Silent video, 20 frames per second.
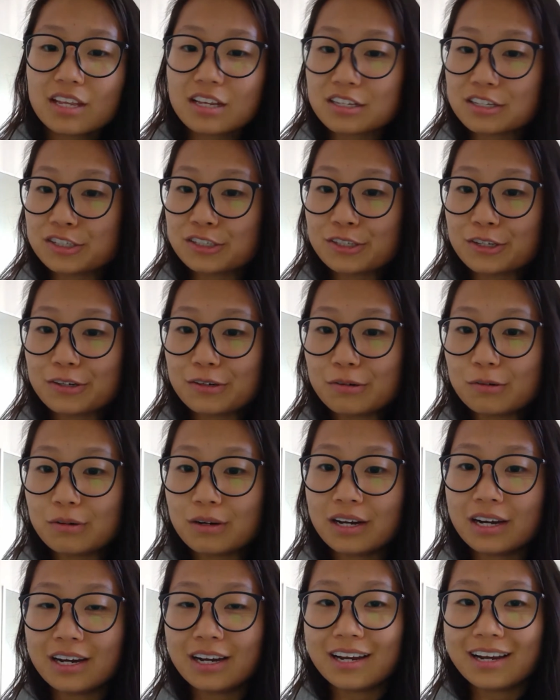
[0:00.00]

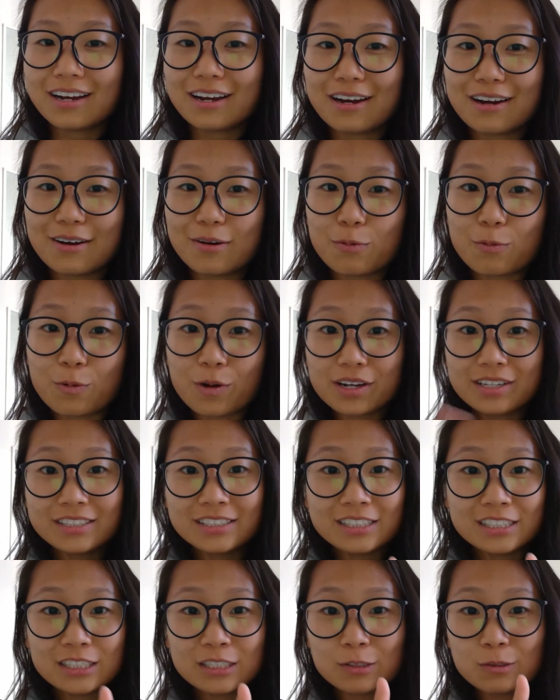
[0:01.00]
so one
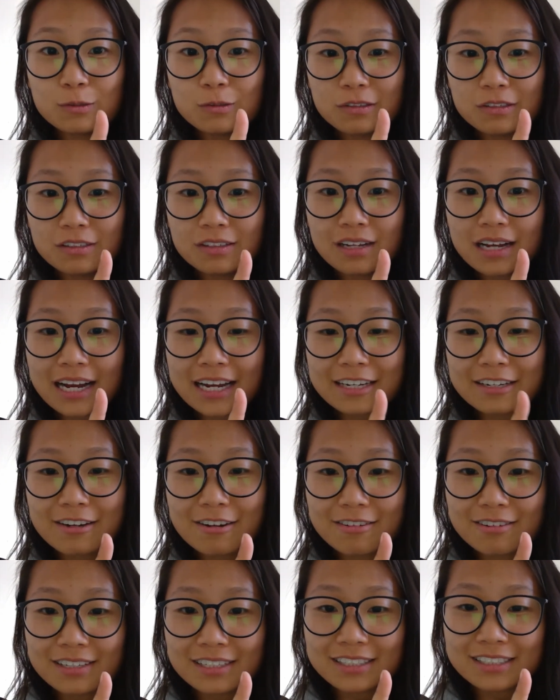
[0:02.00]
school I
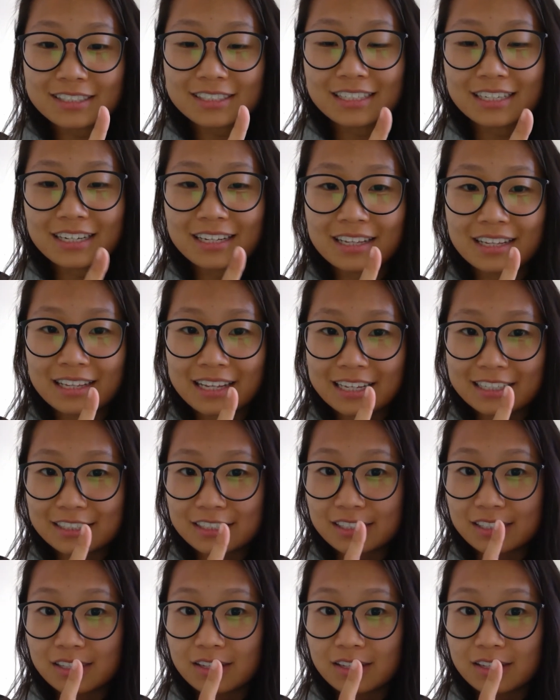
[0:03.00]
noticed that's